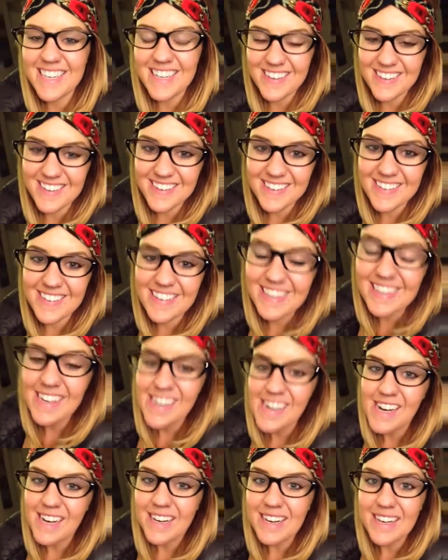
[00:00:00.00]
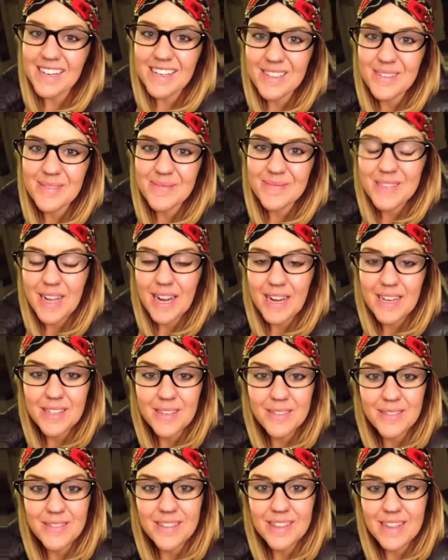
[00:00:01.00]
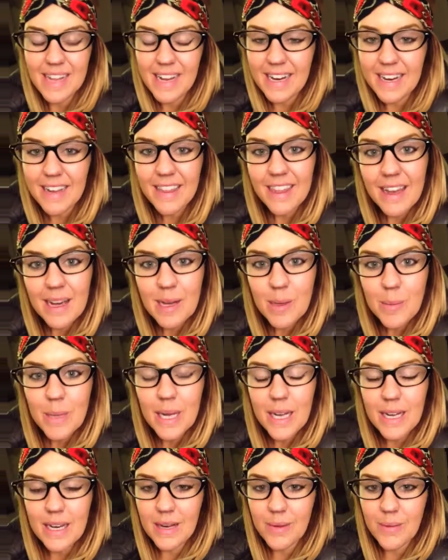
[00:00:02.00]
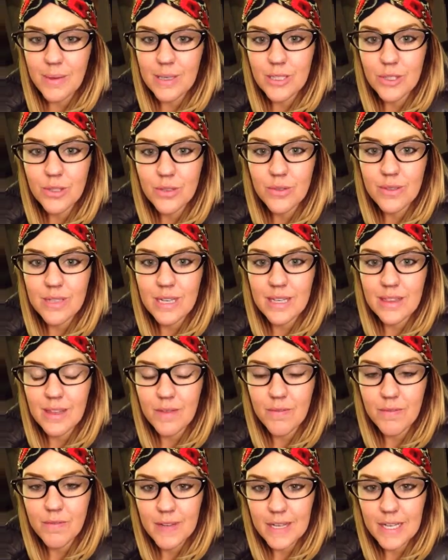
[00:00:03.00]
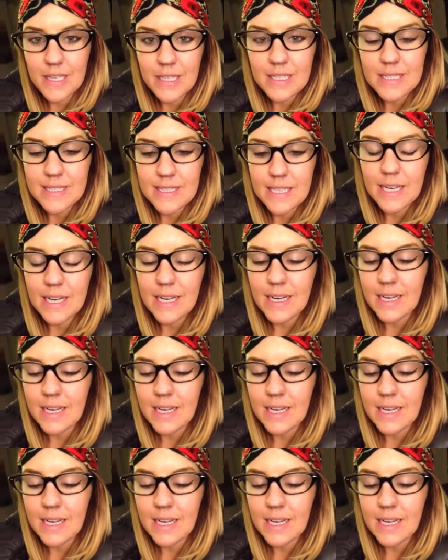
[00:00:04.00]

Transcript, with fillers: so um, I don't like them and I want to get them fixed.